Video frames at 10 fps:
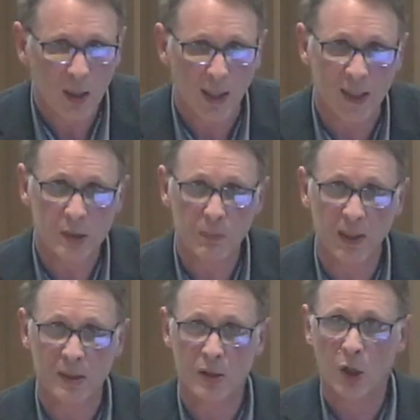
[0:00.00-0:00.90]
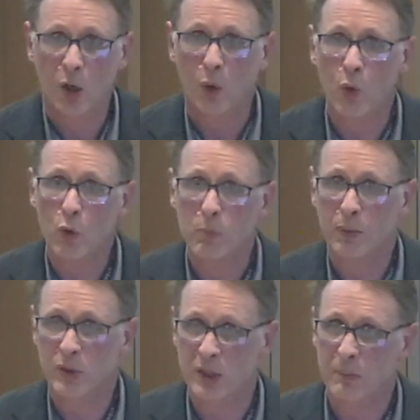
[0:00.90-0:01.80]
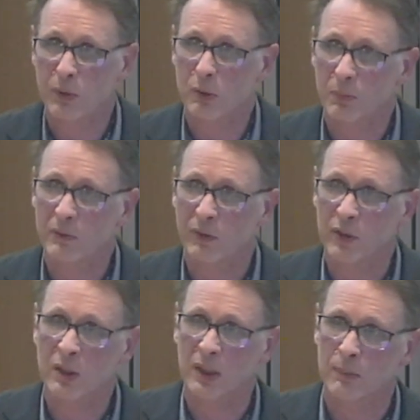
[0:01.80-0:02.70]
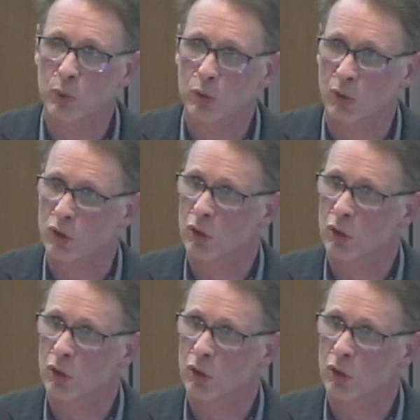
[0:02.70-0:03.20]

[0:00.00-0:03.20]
express all possible p53 mutants,